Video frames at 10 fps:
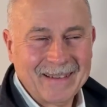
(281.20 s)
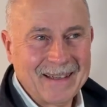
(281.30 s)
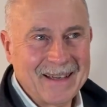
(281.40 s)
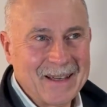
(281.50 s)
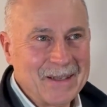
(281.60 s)

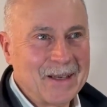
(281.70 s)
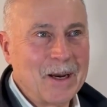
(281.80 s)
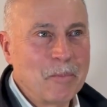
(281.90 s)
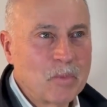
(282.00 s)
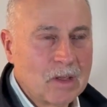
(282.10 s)
and
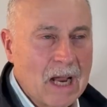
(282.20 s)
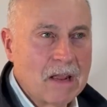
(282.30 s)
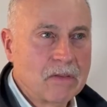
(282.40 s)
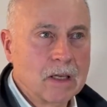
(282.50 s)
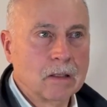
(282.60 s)
I
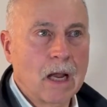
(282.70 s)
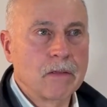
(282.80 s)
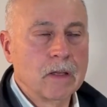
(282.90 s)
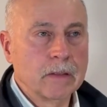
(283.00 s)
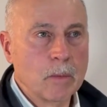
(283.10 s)
think
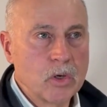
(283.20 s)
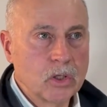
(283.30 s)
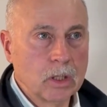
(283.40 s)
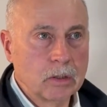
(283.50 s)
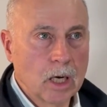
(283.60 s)
that
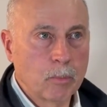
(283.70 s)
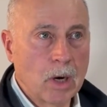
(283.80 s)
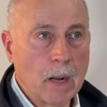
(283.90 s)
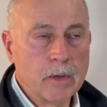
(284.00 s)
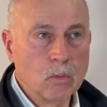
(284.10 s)
Michigan Tech
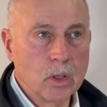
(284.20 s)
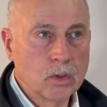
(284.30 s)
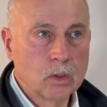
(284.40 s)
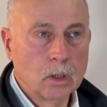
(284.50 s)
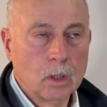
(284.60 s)
probably
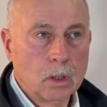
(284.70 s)
was